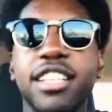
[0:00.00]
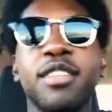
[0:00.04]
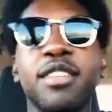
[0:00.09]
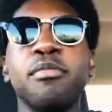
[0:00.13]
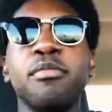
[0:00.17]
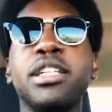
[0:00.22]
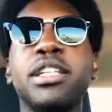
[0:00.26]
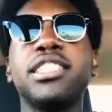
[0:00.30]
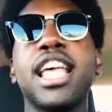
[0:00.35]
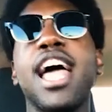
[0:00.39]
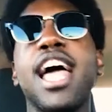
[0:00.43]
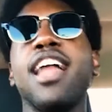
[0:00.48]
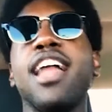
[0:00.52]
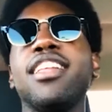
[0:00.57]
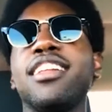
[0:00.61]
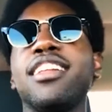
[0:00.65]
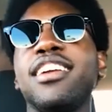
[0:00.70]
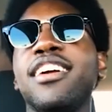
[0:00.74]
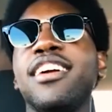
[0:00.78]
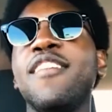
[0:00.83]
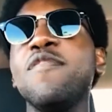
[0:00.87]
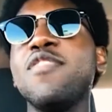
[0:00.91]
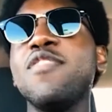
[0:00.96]
the
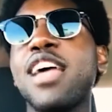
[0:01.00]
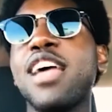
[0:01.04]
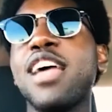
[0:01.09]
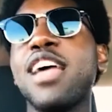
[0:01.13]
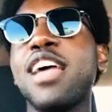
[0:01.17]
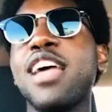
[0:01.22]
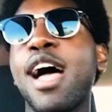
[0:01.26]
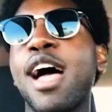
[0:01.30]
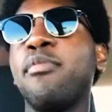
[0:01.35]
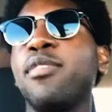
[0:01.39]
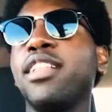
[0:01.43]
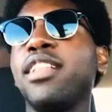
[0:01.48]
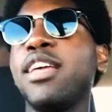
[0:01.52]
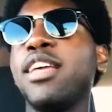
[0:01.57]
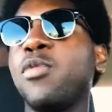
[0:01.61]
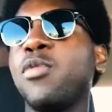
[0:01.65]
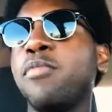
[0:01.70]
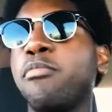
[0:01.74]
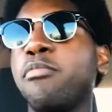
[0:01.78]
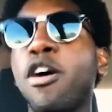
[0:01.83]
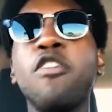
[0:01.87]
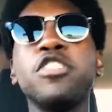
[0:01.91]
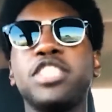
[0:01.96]
mentality I believe we
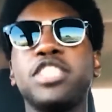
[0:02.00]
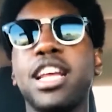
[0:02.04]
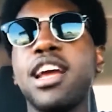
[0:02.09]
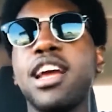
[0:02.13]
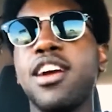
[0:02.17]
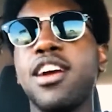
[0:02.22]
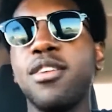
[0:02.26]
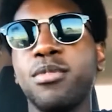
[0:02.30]
both share.